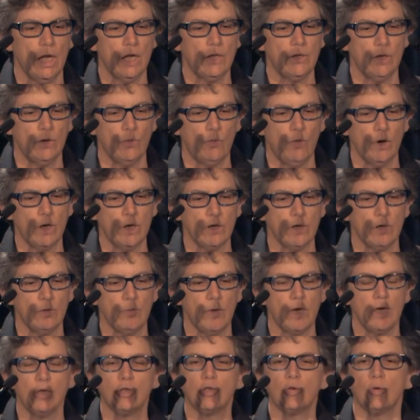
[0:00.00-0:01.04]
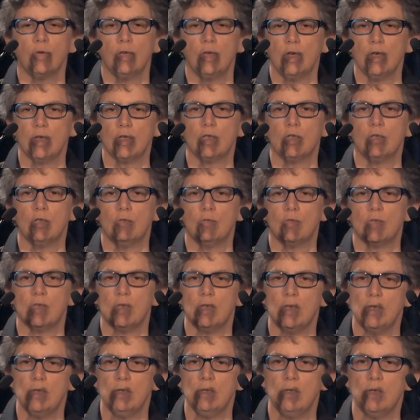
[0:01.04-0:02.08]
and that one of the major initiatives
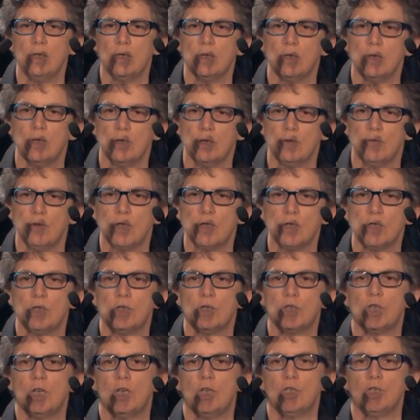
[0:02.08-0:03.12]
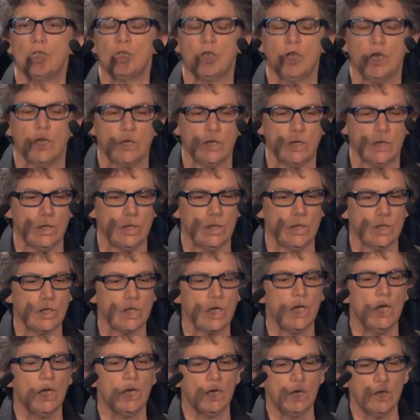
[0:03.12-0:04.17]
in the innovation and change agenda is
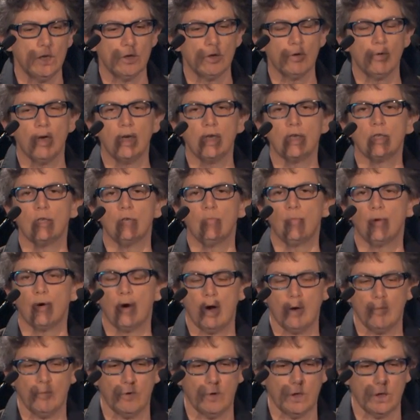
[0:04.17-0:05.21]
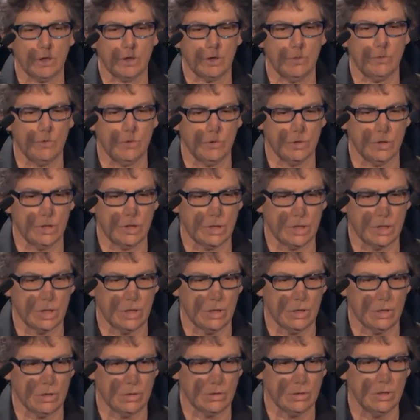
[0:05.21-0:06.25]
integration of primary and community
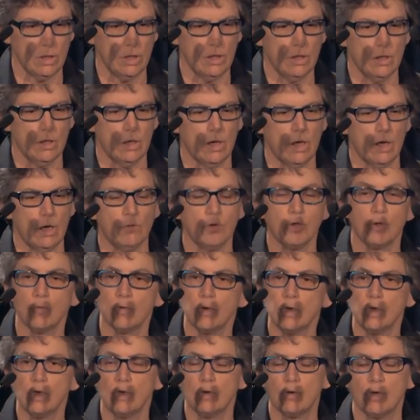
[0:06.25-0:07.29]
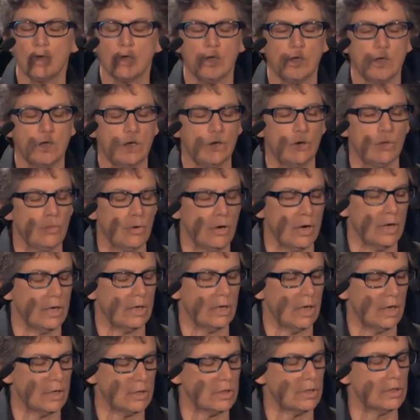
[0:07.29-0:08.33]
care. I was really interested to hear Brian
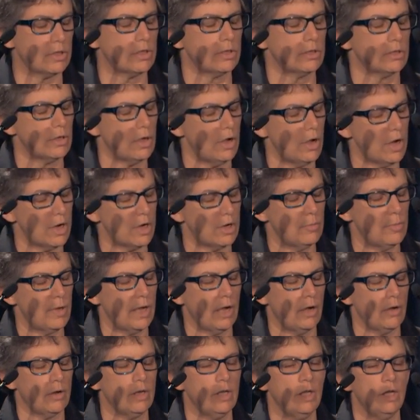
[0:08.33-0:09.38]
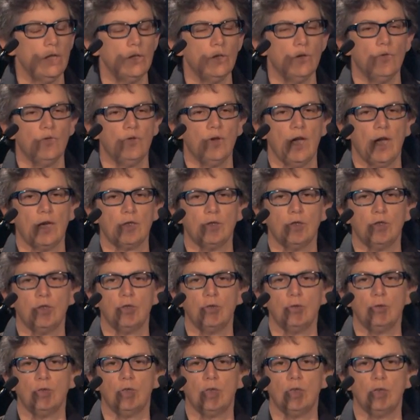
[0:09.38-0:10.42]
Hutchinson talk about the fact that
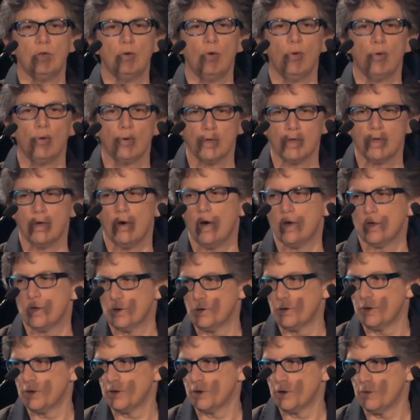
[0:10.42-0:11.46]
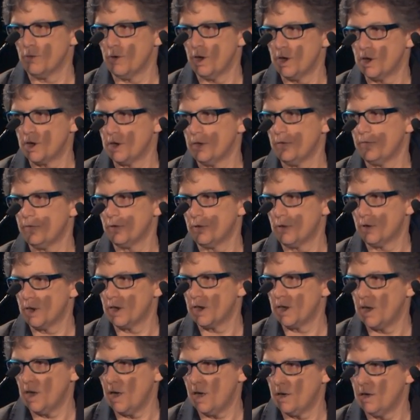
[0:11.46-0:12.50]
you need horizontal integration if you're going to
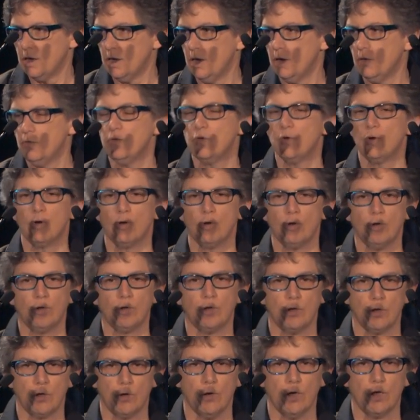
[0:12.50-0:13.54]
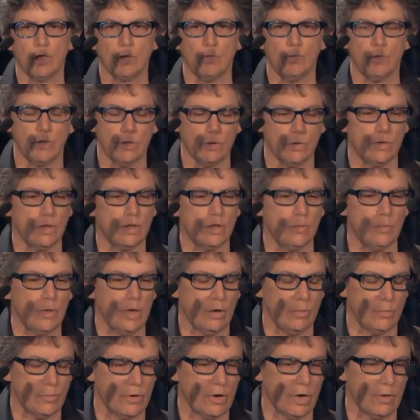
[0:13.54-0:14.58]
get vertical integration when you think
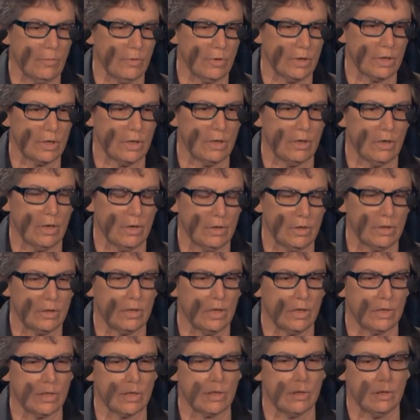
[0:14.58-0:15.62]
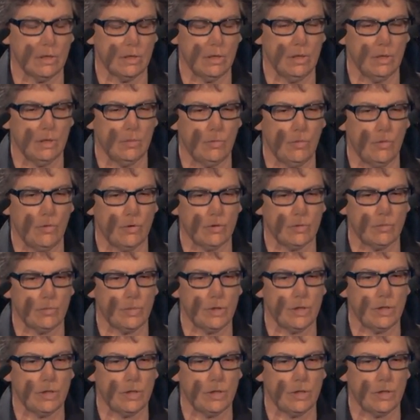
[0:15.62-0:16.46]
about primary care. I think that's an important